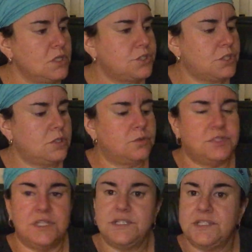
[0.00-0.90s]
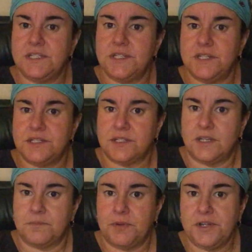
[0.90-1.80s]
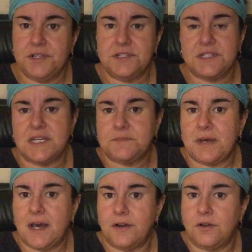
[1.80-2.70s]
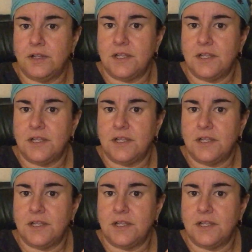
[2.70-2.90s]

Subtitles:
So this is a pretty good sized bottle.